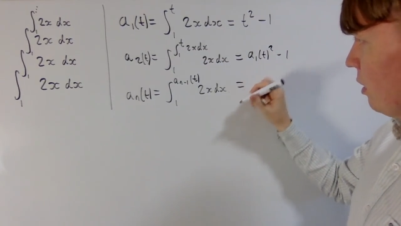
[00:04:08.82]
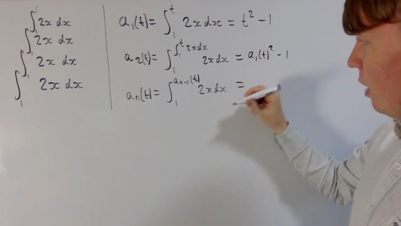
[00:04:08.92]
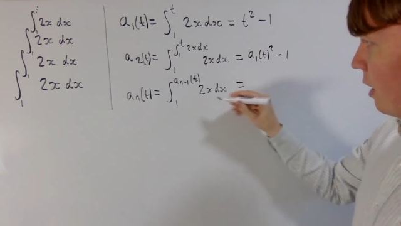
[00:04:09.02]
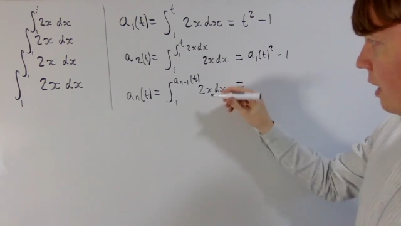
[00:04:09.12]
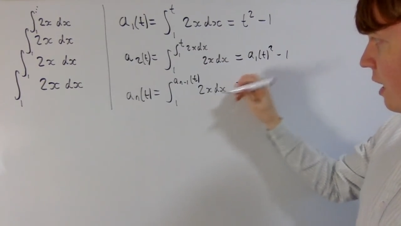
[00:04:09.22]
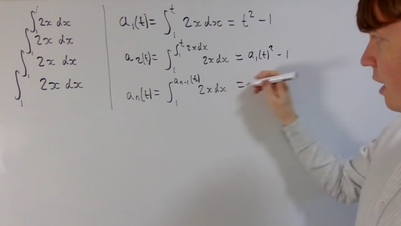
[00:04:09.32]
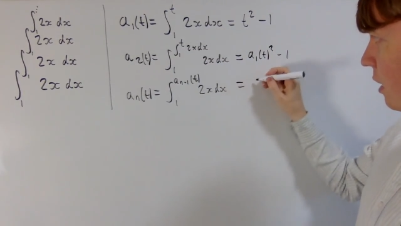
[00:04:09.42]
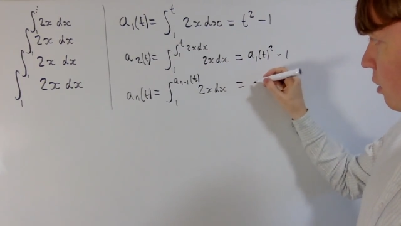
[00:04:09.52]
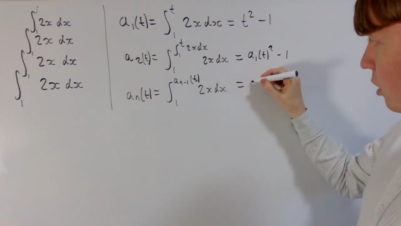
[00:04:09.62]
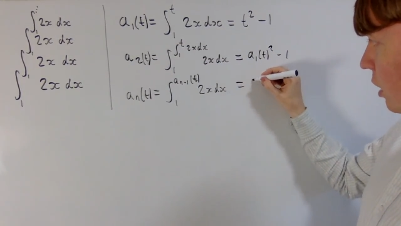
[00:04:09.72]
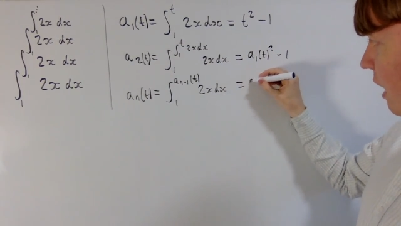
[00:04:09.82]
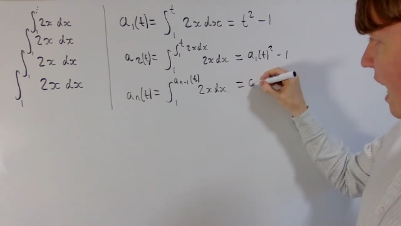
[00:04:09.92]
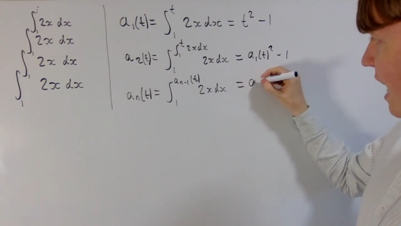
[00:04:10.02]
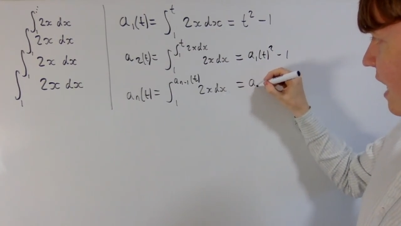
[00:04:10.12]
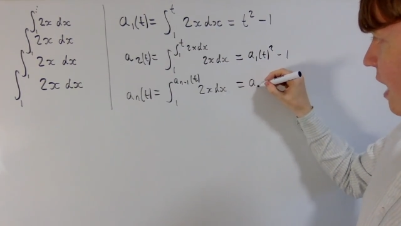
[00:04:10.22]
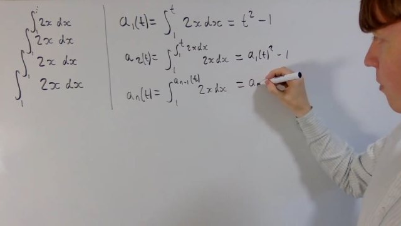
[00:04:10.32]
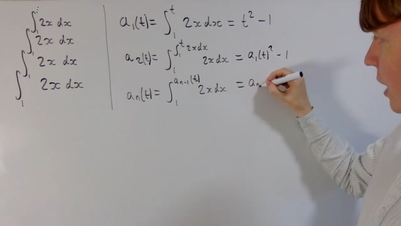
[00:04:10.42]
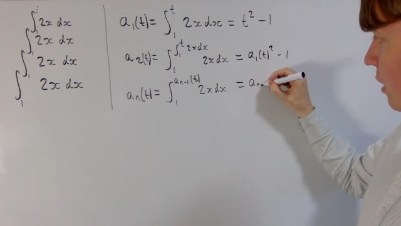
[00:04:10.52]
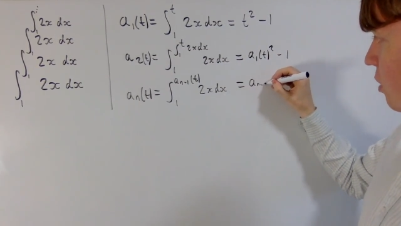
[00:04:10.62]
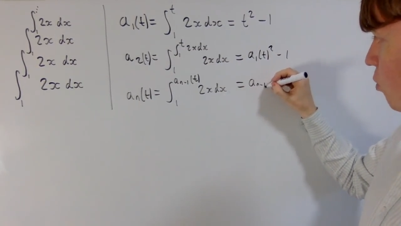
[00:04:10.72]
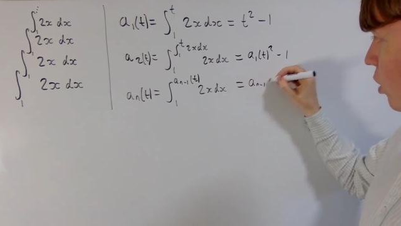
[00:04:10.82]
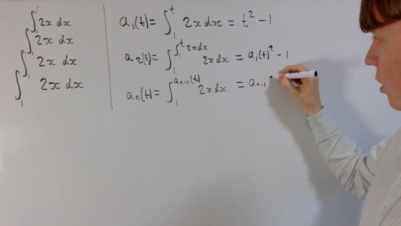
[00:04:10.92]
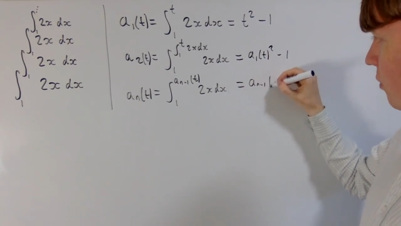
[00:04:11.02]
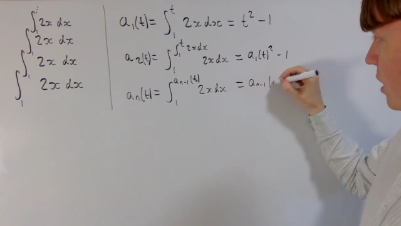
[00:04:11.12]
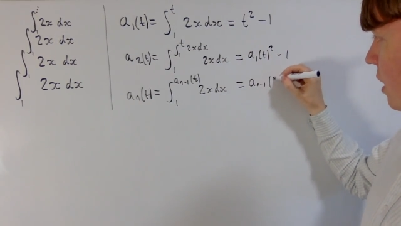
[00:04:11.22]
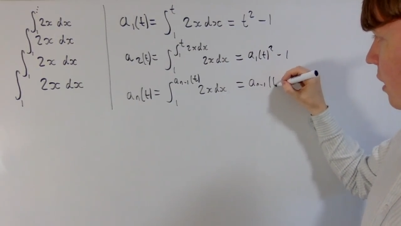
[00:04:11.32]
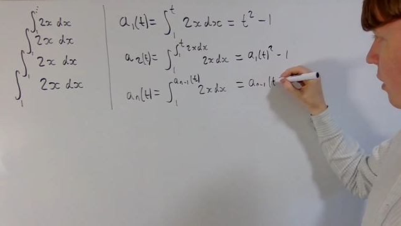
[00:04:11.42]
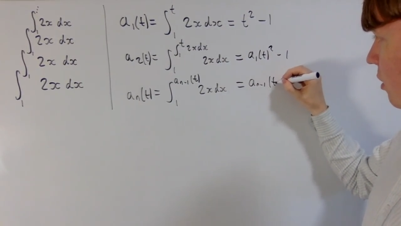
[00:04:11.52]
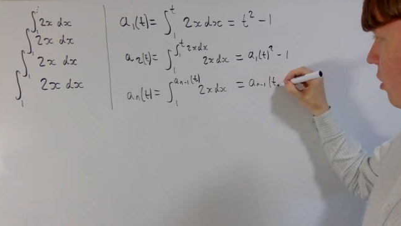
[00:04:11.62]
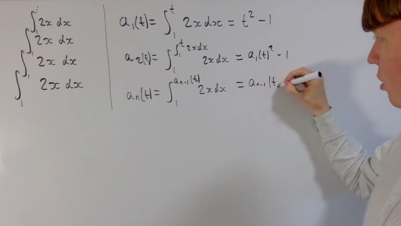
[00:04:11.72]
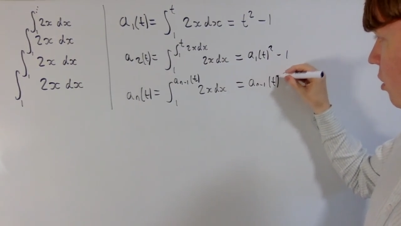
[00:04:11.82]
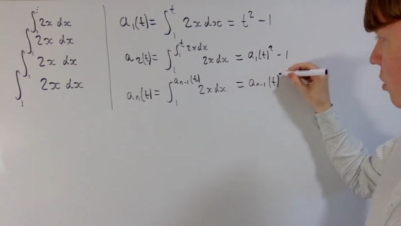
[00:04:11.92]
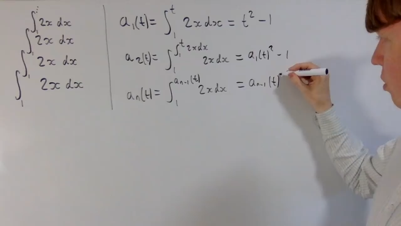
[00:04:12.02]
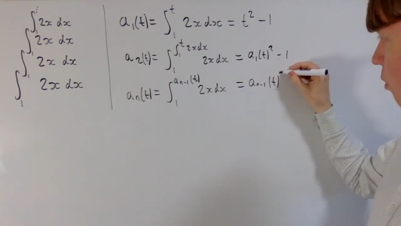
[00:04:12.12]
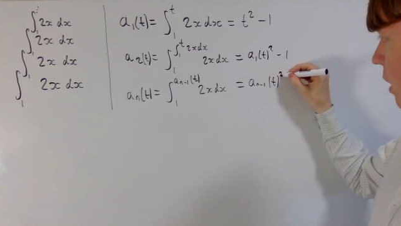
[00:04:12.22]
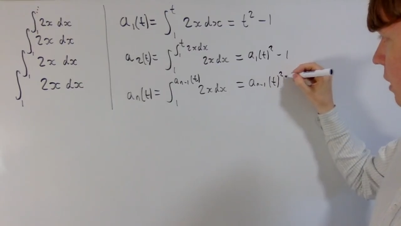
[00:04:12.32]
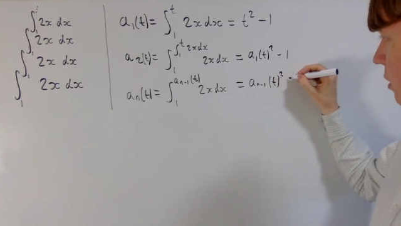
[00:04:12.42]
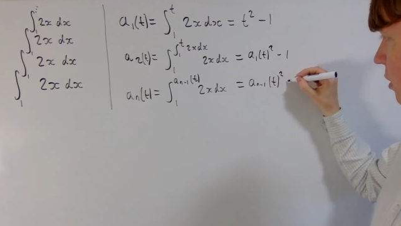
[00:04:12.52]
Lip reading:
(no speaker visible)